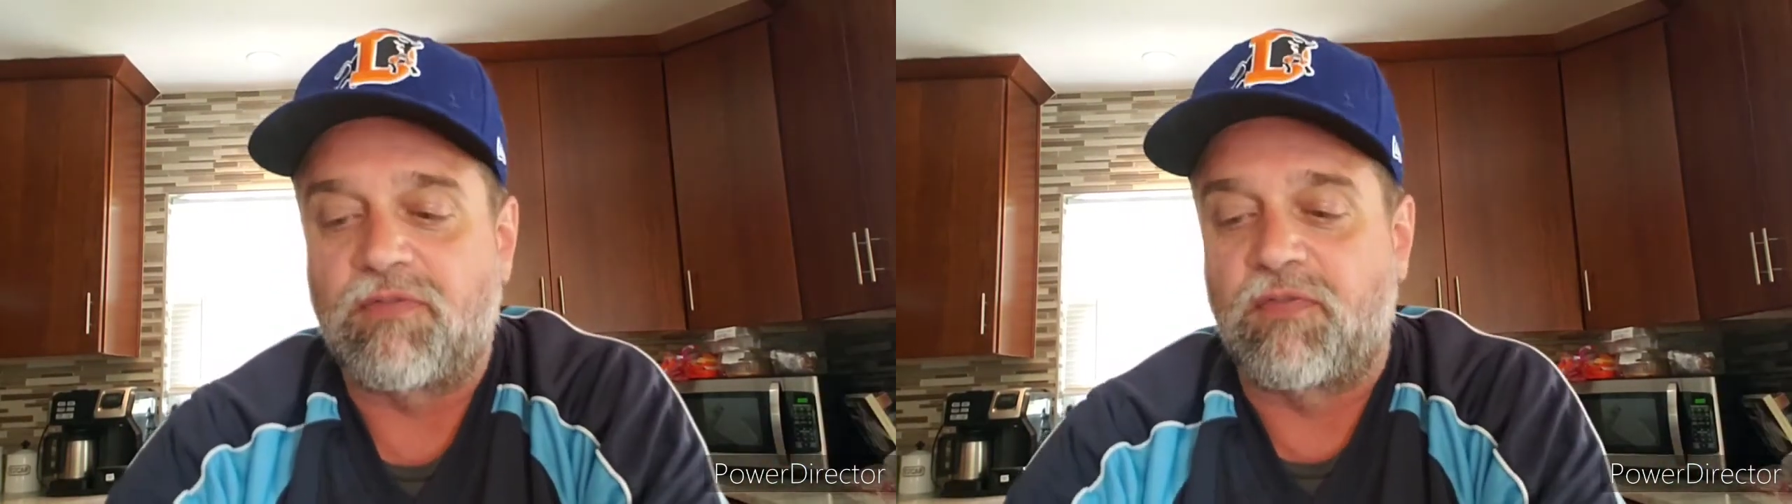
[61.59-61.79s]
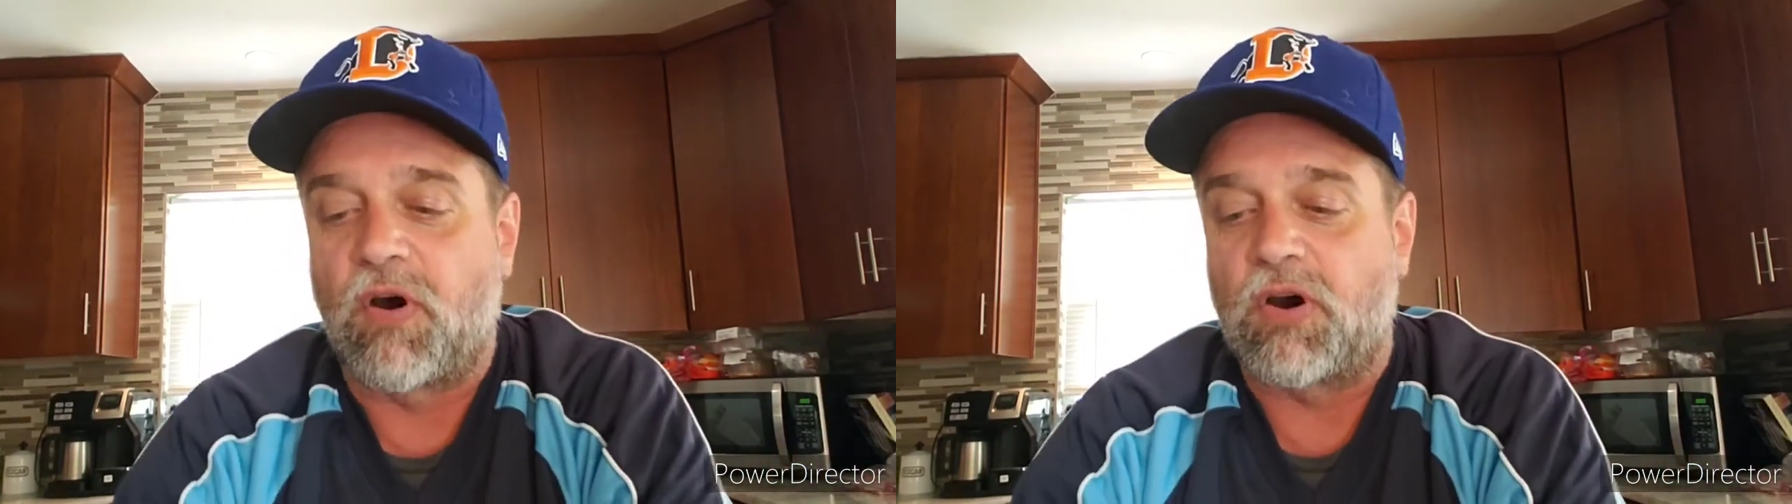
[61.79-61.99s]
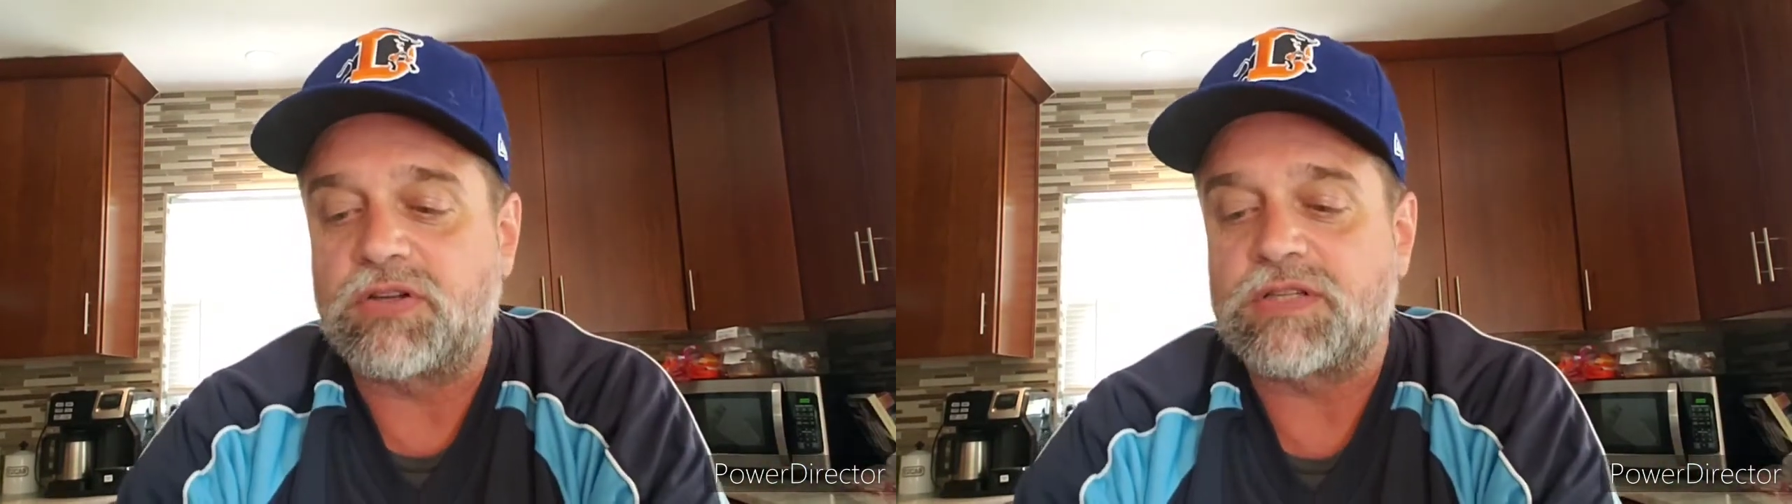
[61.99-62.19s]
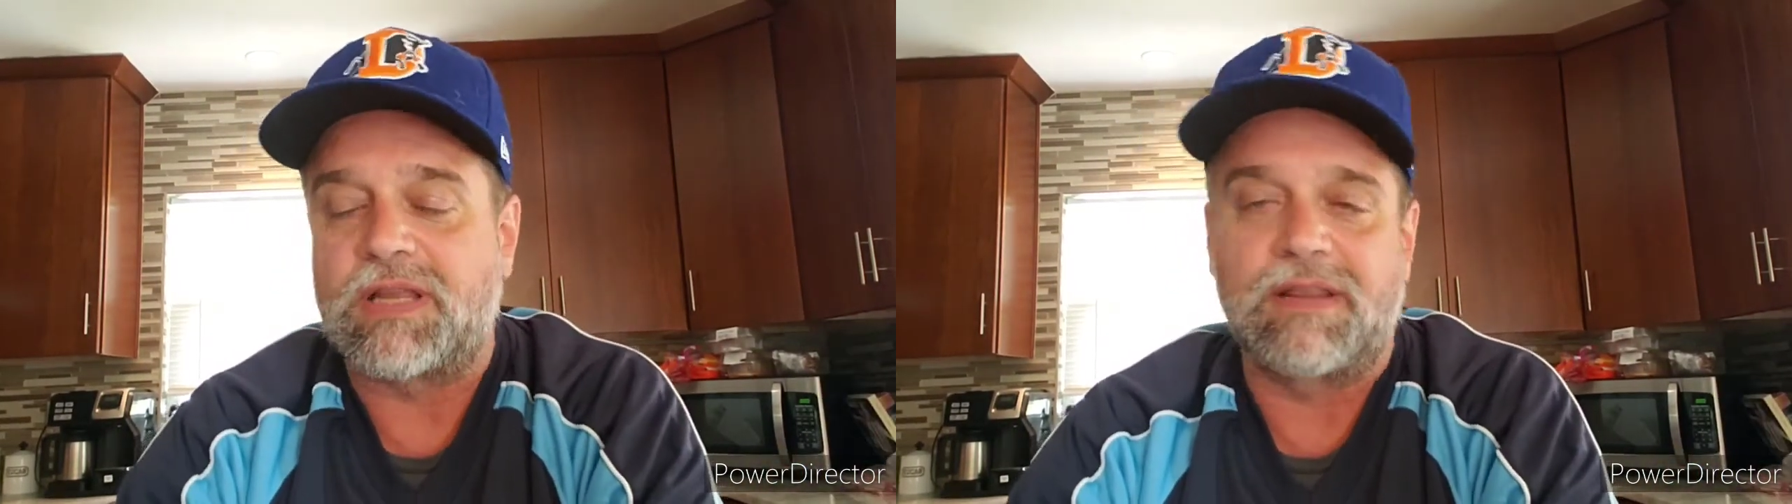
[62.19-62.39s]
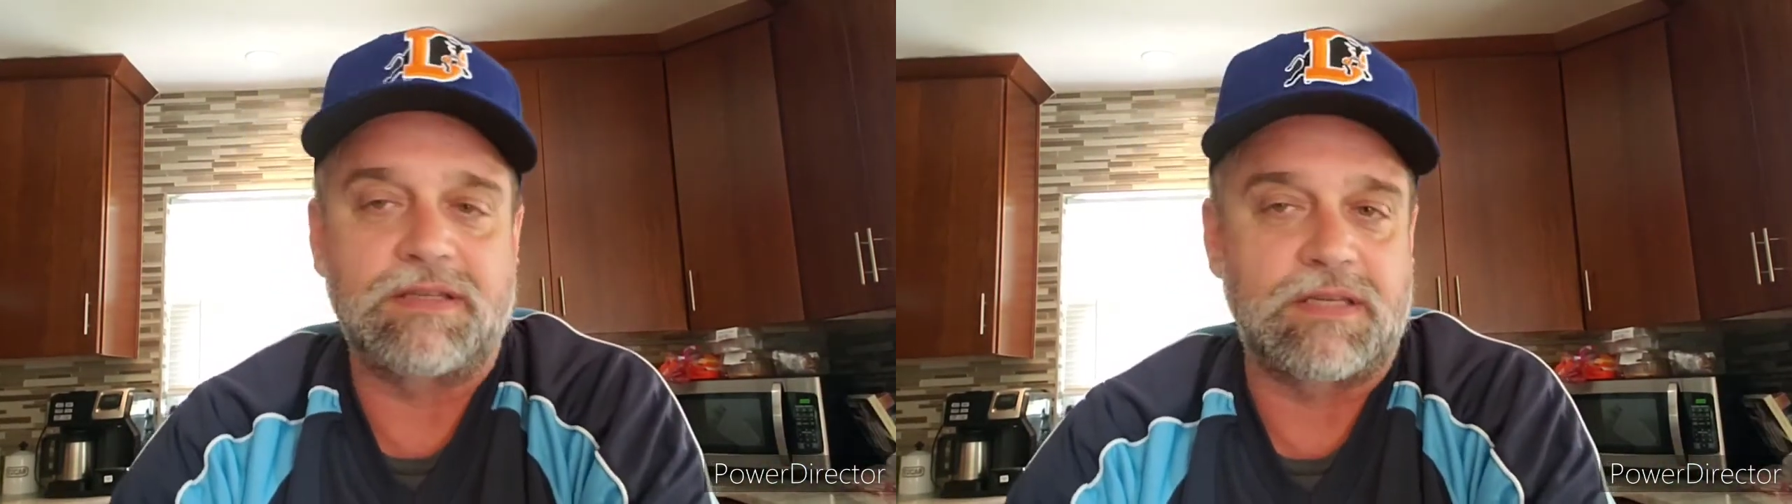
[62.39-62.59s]
First,
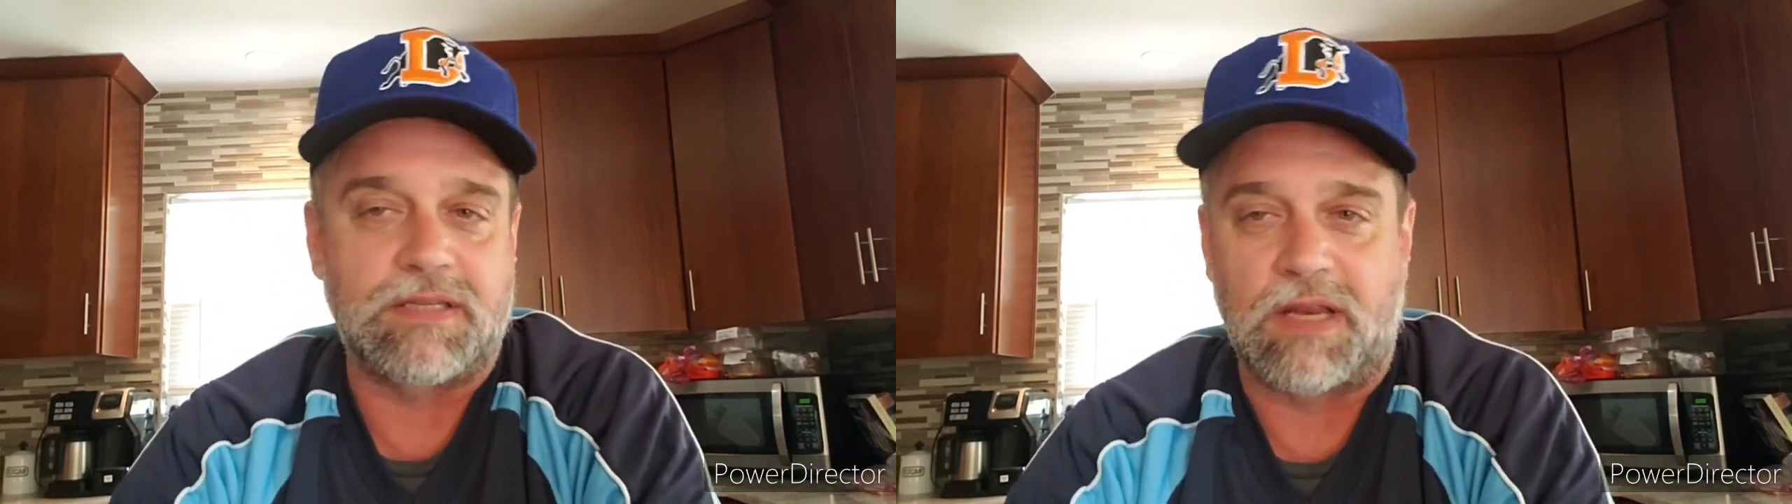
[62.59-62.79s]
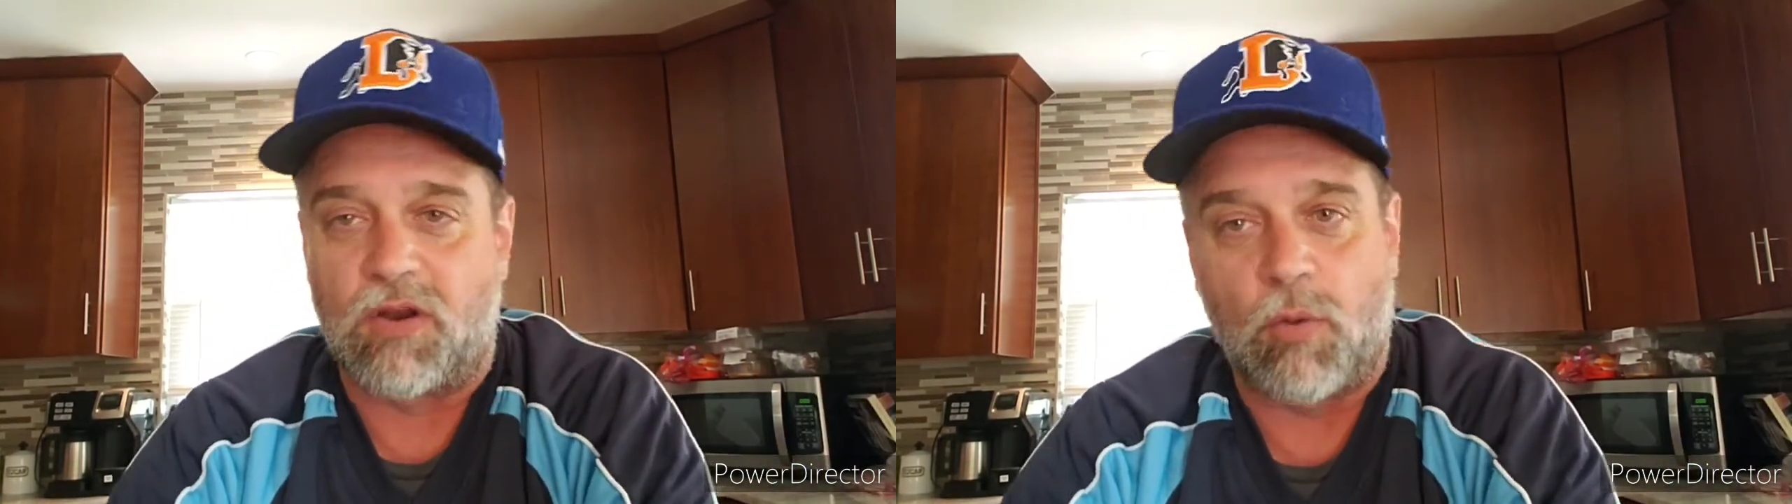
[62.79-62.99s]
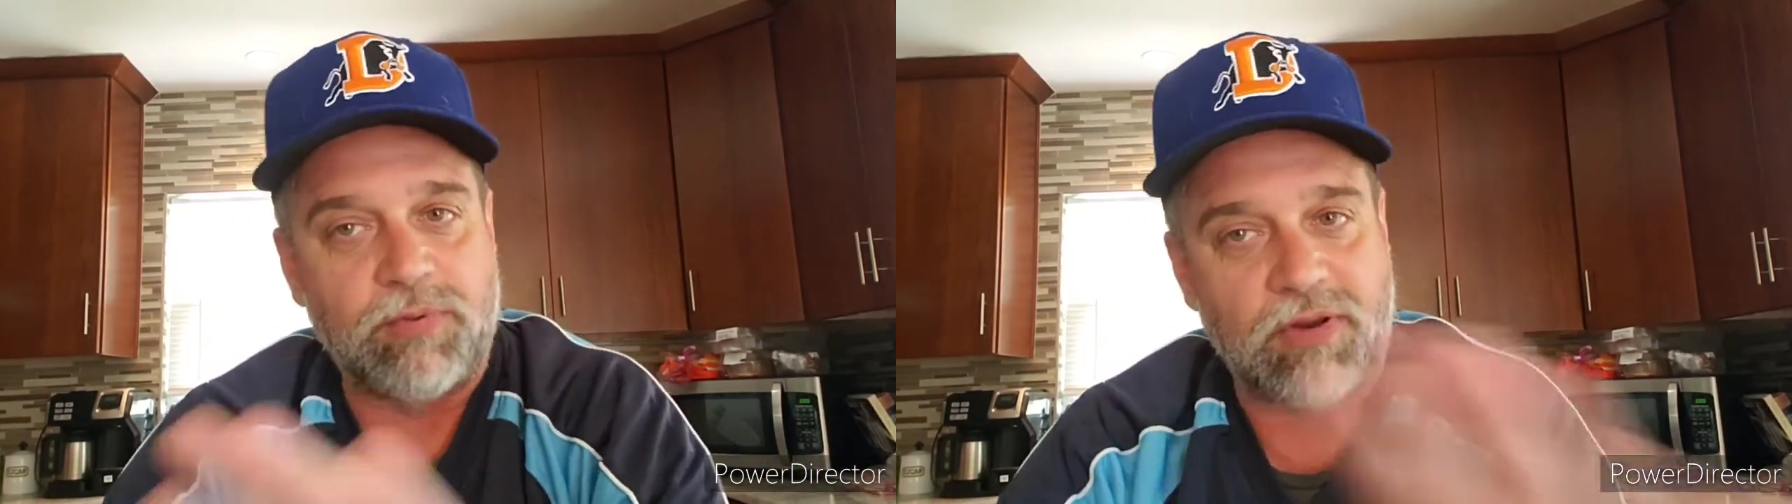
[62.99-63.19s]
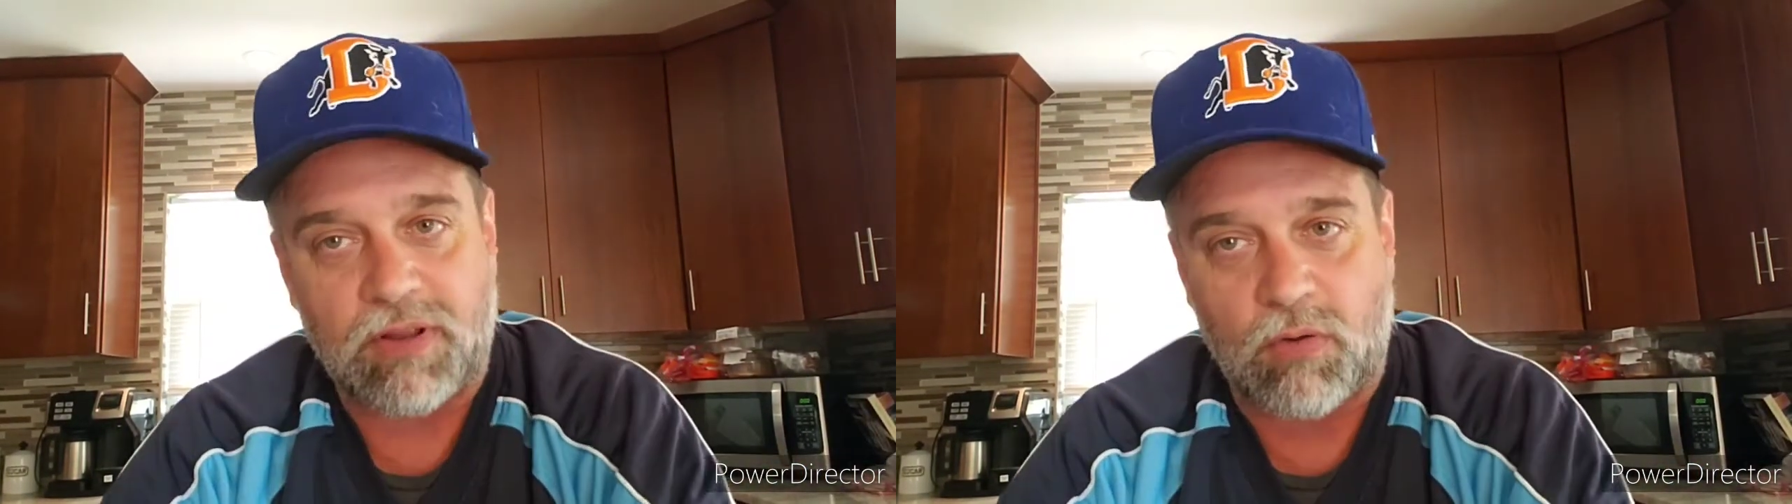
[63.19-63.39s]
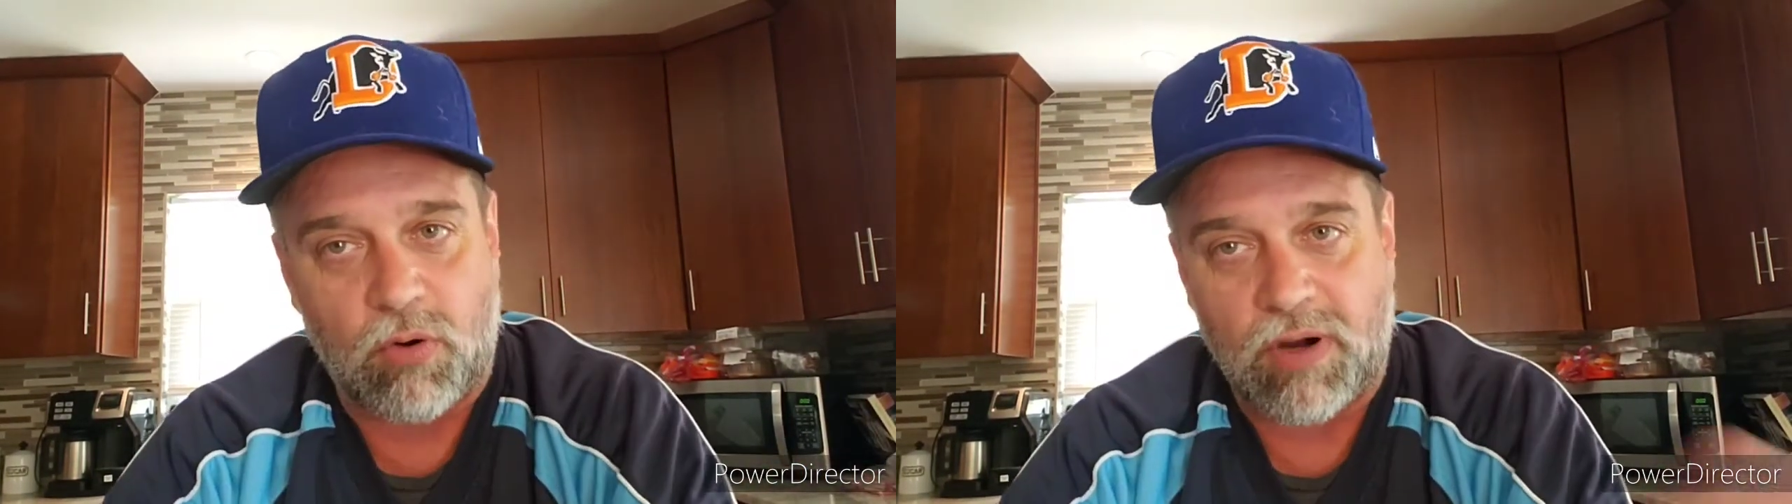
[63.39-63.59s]
and this is in no
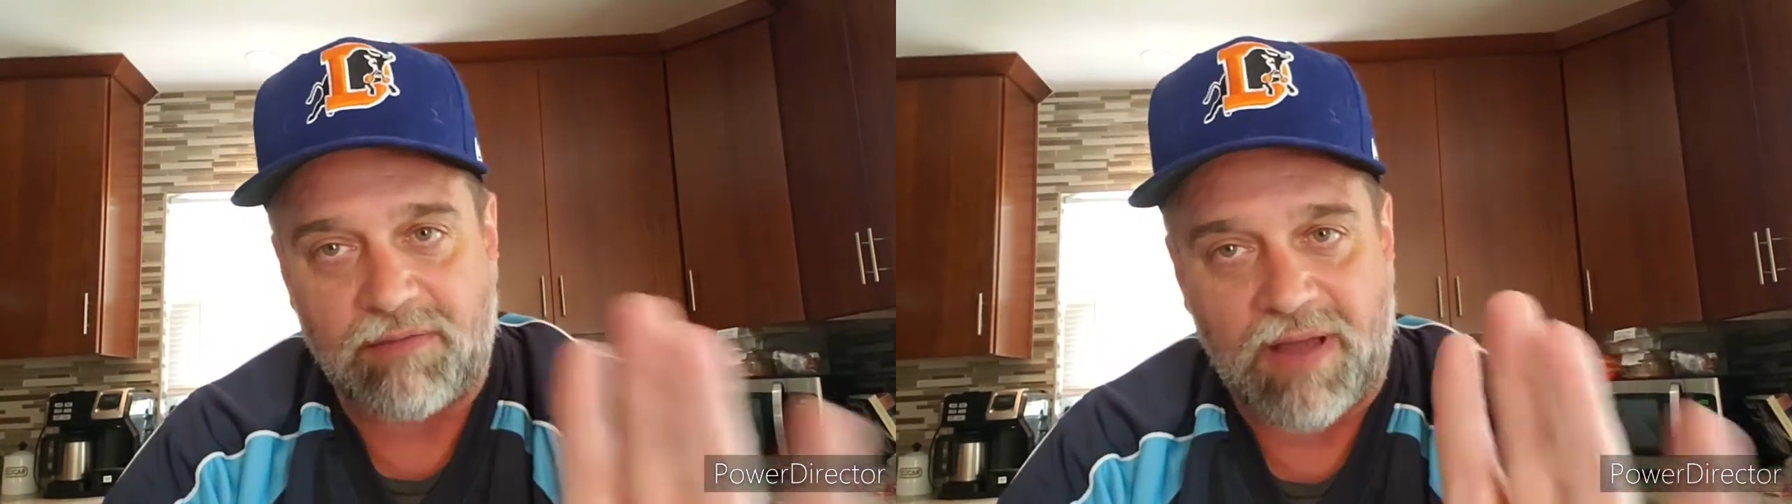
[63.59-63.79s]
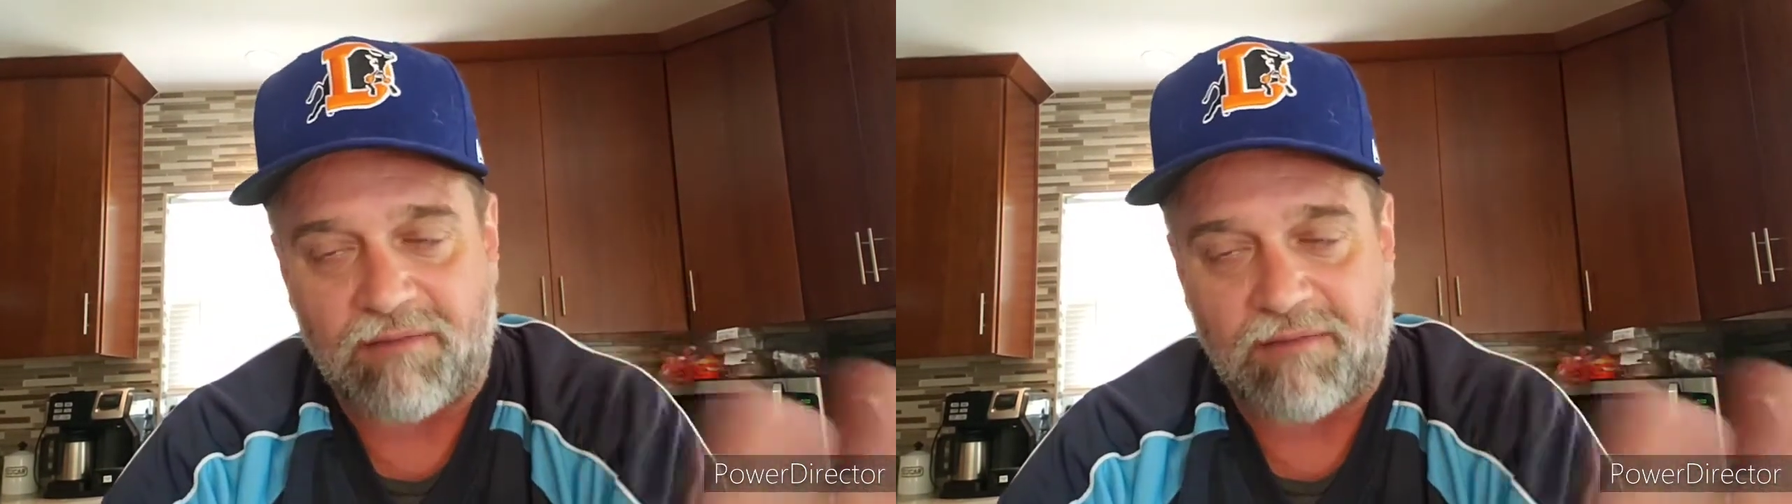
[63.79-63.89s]
particular order, I've